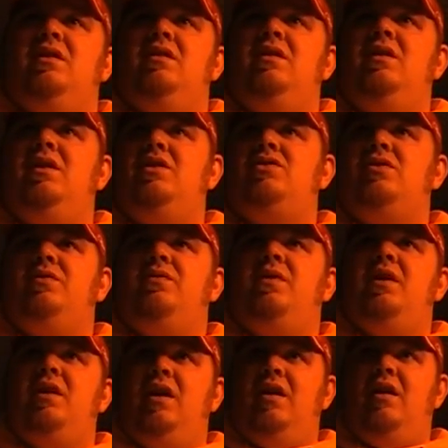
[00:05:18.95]
initial
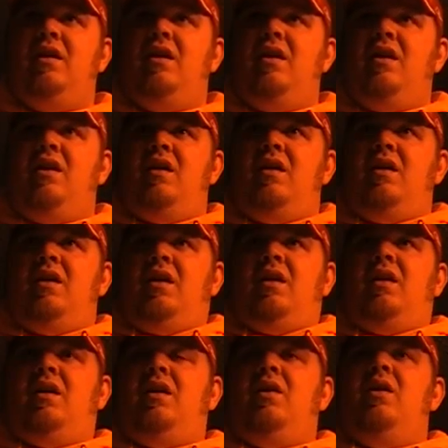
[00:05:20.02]
funding.
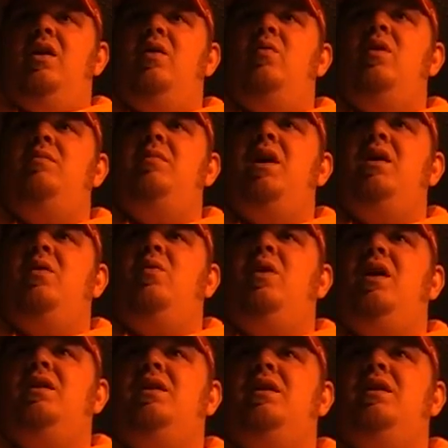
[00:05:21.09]
1 megawatt